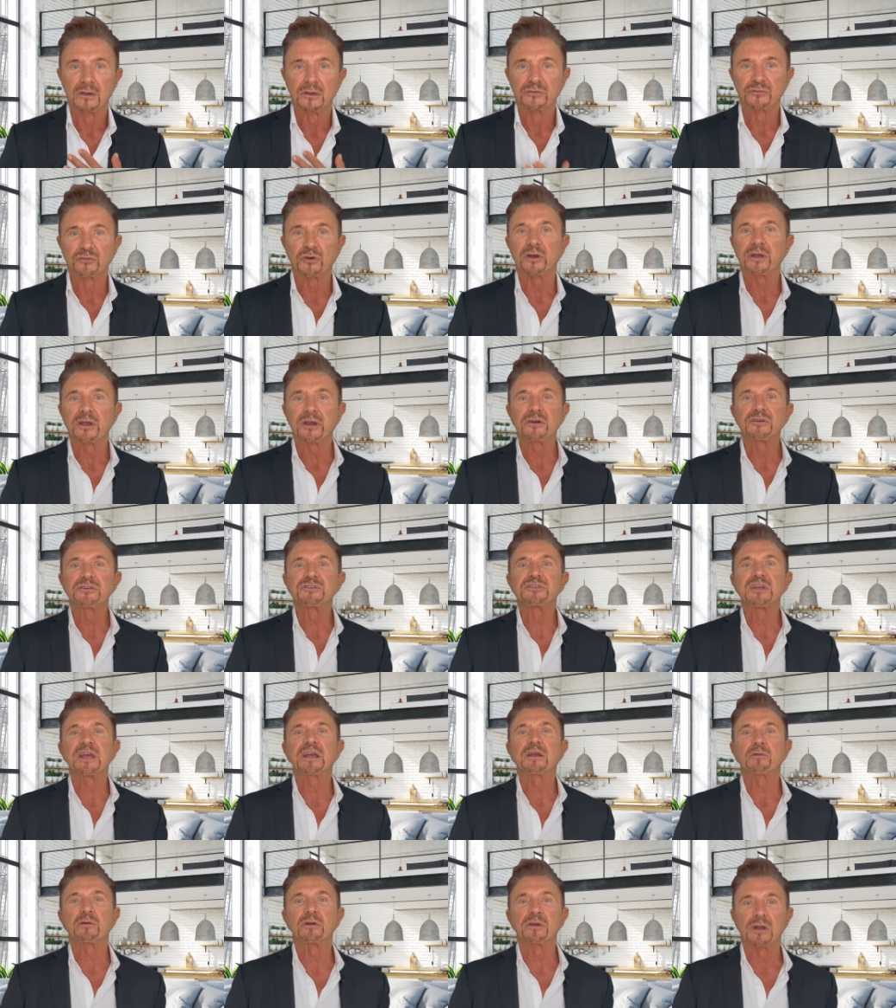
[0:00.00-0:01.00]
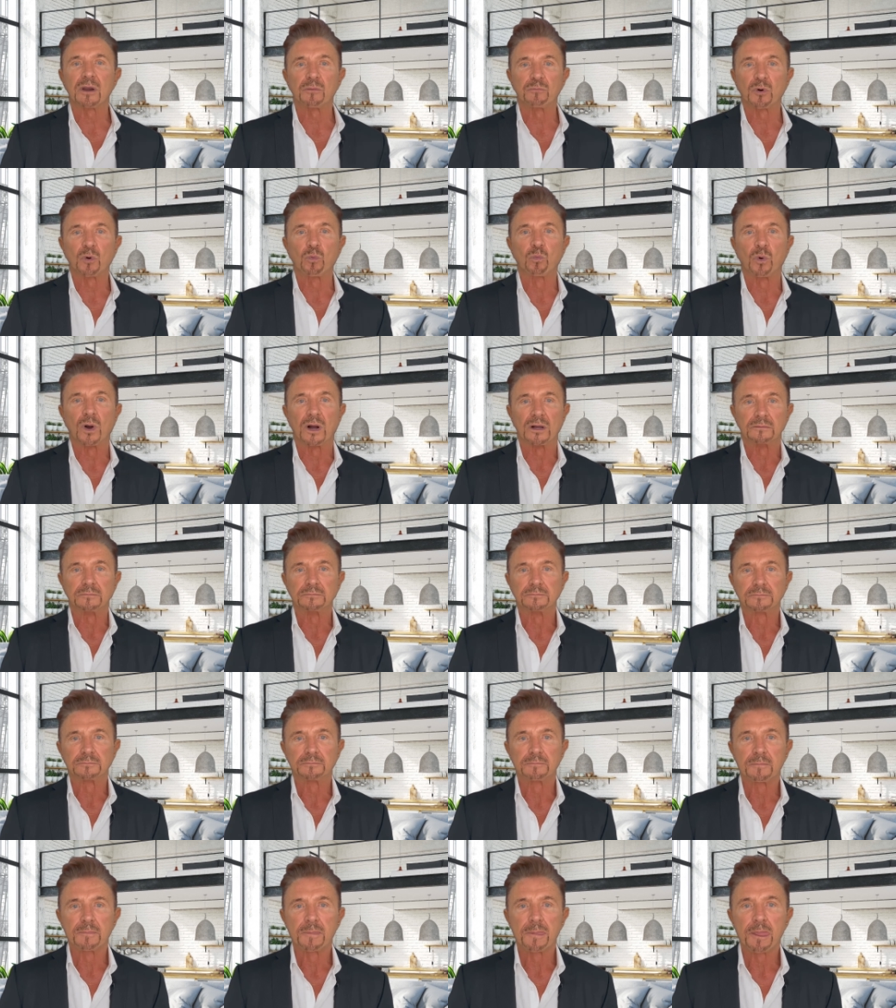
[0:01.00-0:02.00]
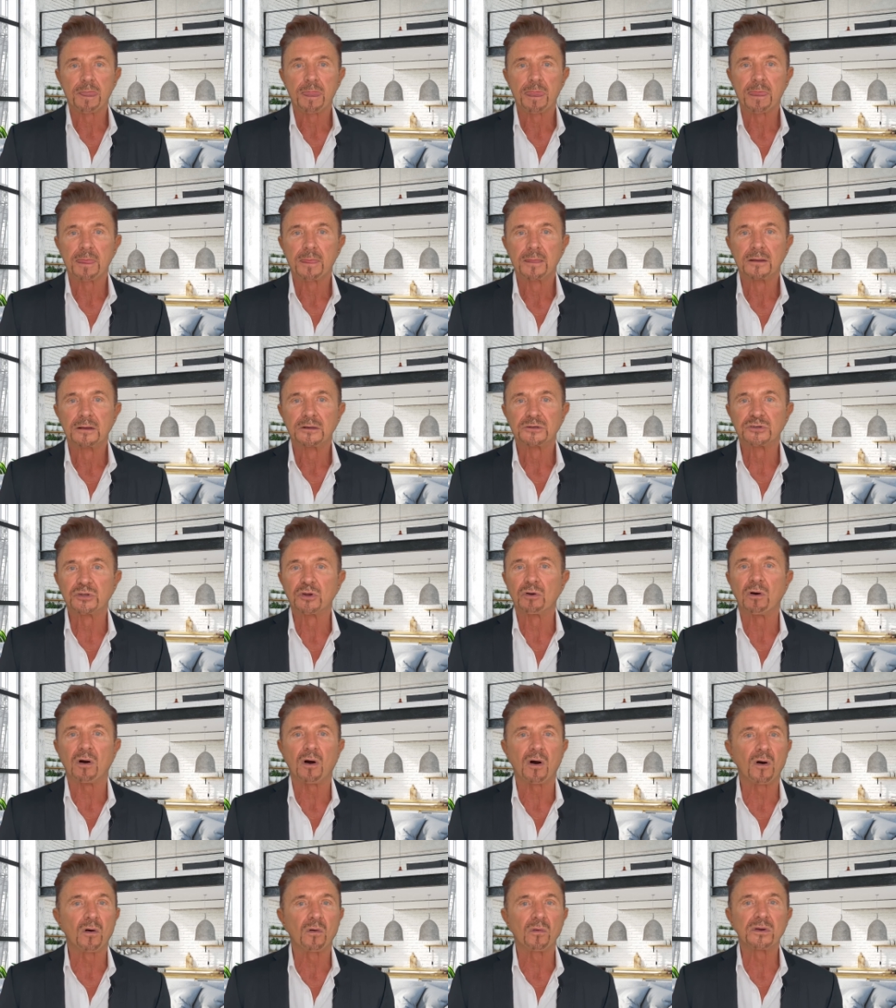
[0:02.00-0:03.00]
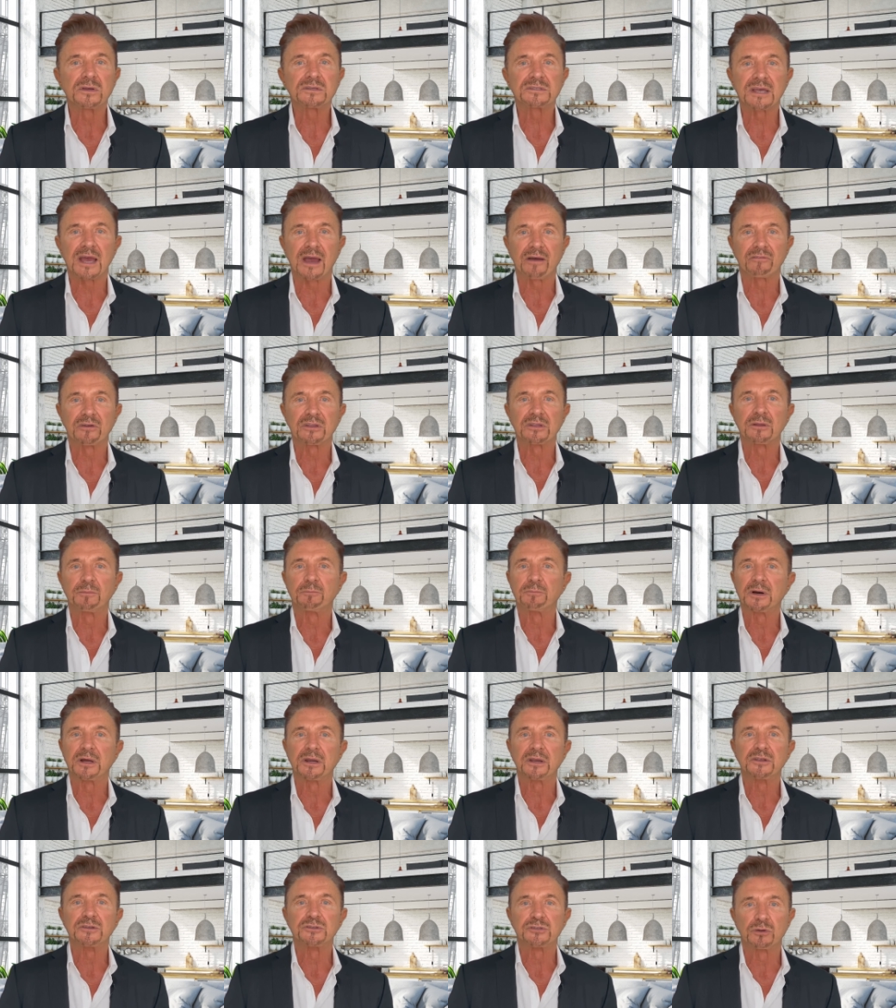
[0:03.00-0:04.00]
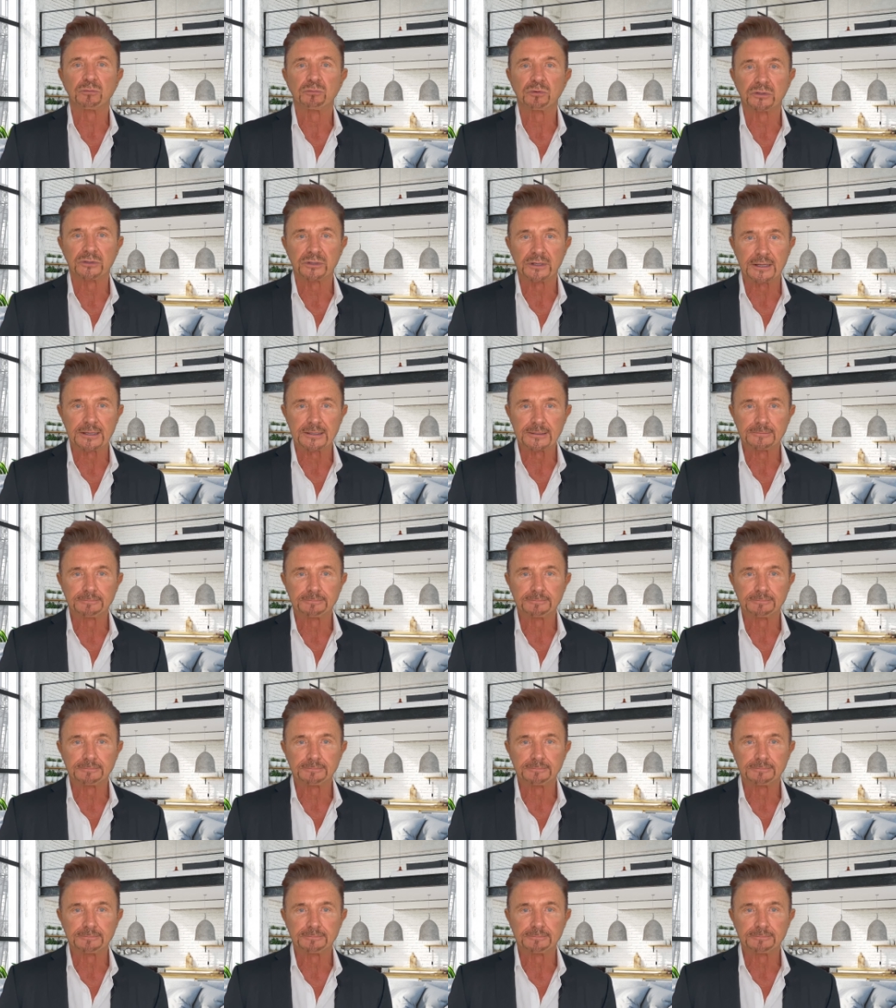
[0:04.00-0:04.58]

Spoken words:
So here's secret number 1, to always having the monies you will need.